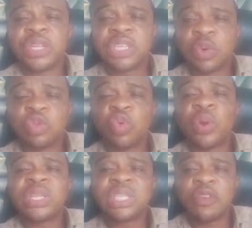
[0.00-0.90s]
want to
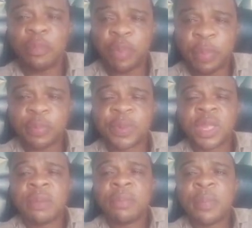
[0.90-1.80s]
rent it out for people
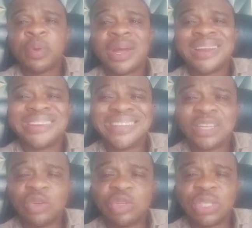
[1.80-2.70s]
that
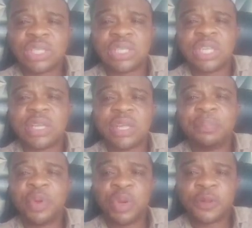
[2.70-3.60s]
need the
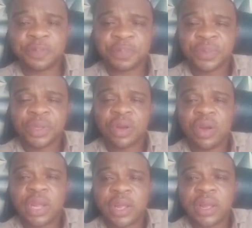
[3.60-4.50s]
building.
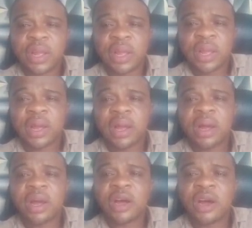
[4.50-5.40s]
Okay,
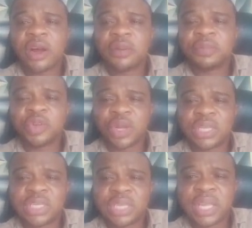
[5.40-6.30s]
you
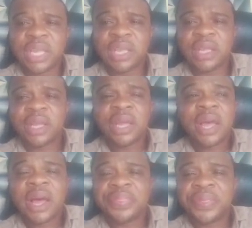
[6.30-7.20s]
can see,
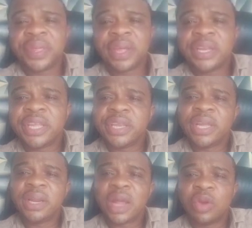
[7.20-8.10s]
I think
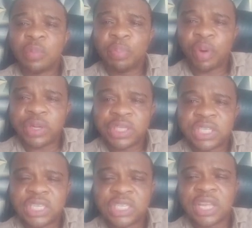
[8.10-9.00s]
the landlord bought
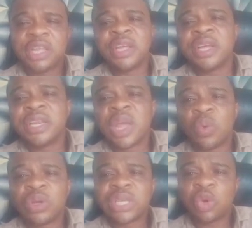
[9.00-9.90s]
it. There
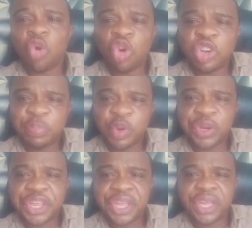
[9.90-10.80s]
was an old
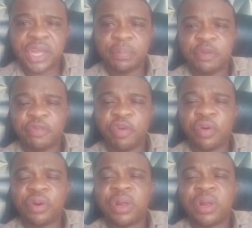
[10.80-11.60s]
building here before.